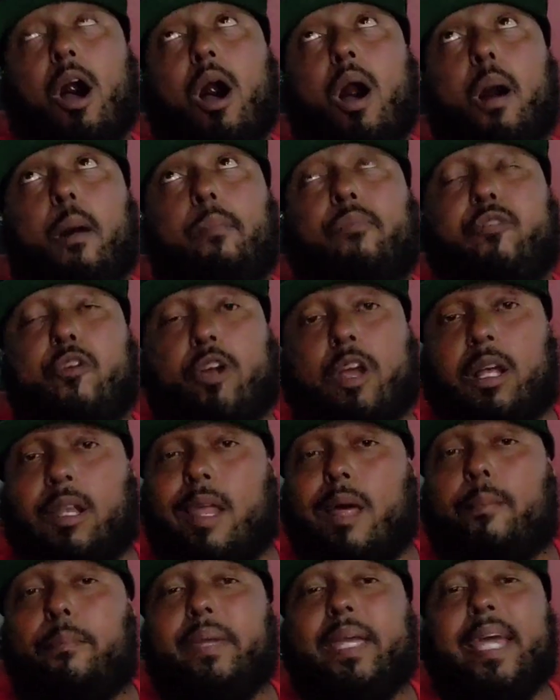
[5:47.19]
for
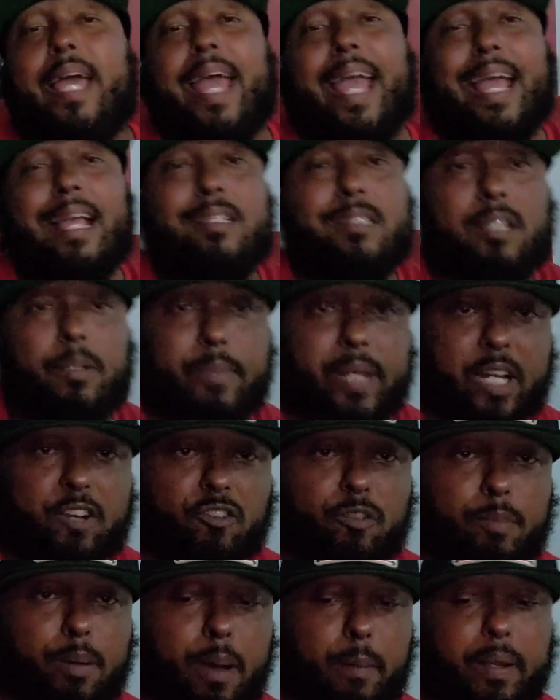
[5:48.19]
Colombia and
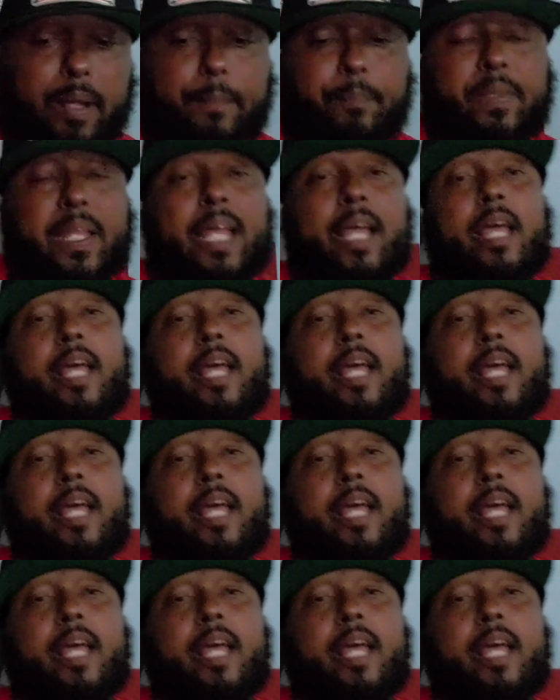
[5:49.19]
Dominican Republic.